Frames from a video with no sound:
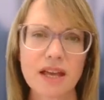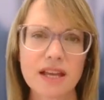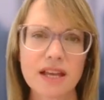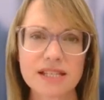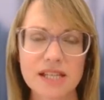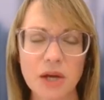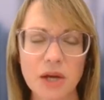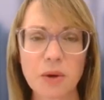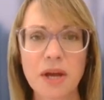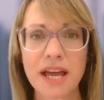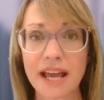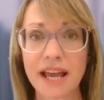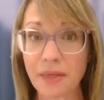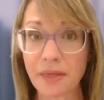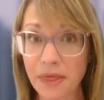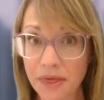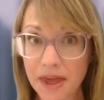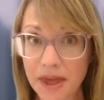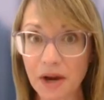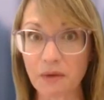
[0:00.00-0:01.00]
So
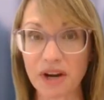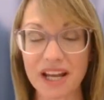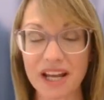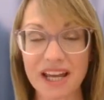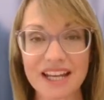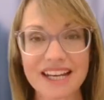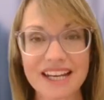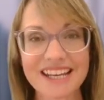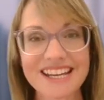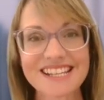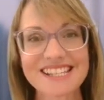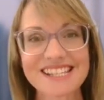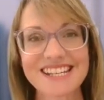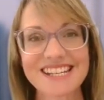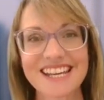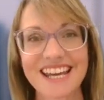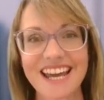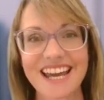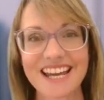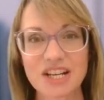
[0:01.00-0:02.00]
in theory, at least,
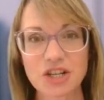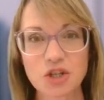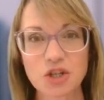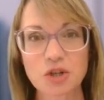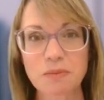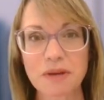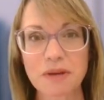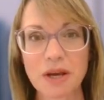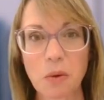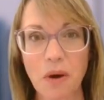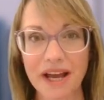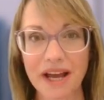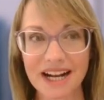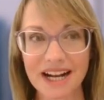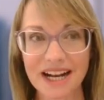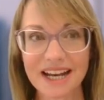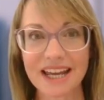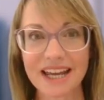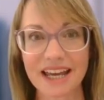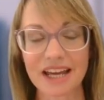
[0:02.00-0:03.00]
it should be quite
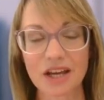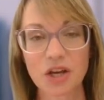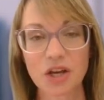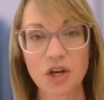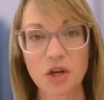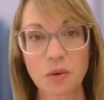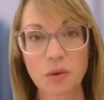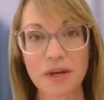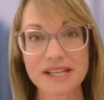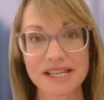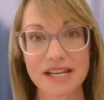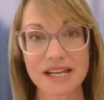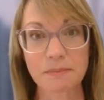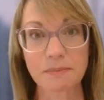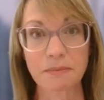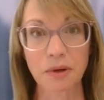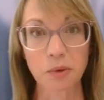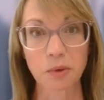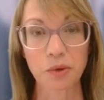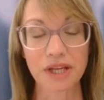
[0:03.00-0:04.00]
clear who is an
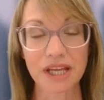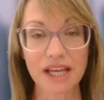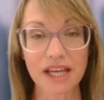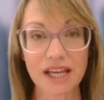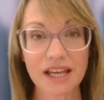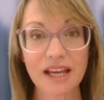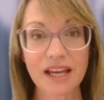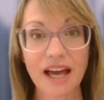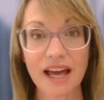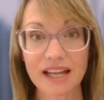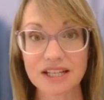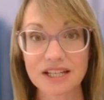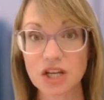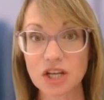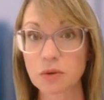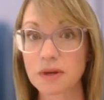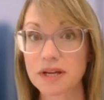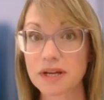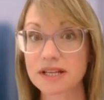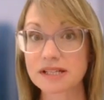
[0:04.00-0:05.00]
employee and
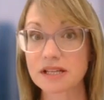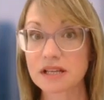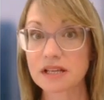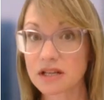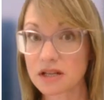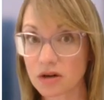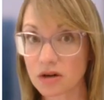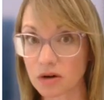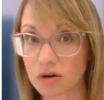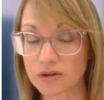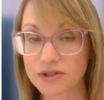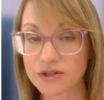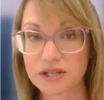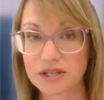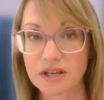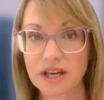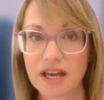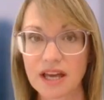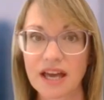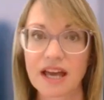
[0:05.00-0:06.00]
who is not.
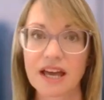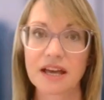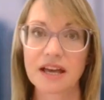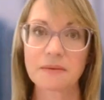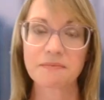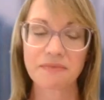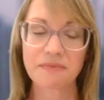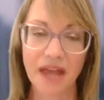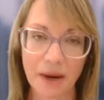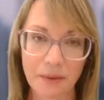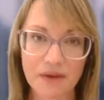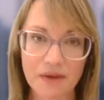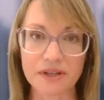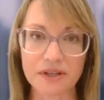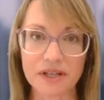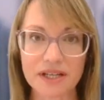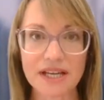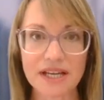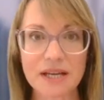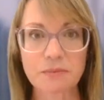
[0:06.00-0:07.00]

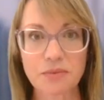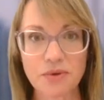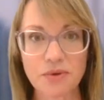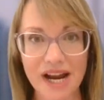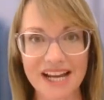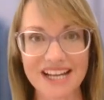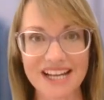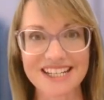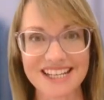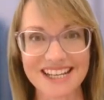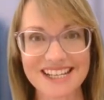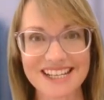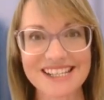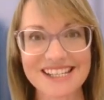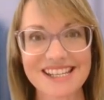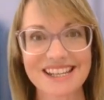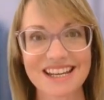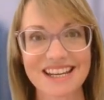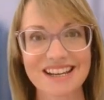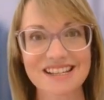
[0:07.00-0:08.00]
However, in
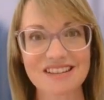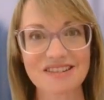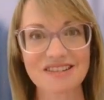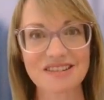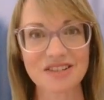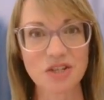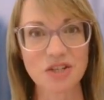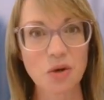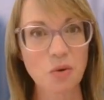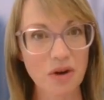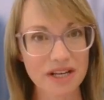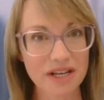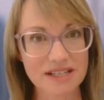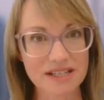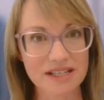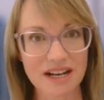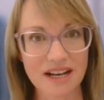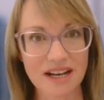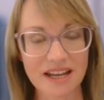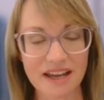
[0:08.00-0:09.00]
practice, things aren't quite
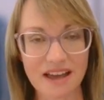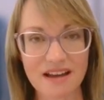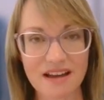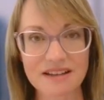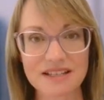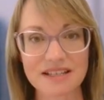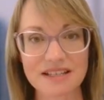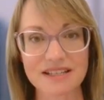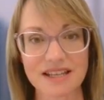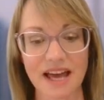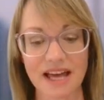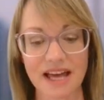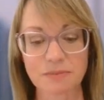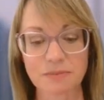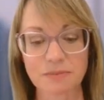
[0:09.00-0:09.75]
as clear-cut as that,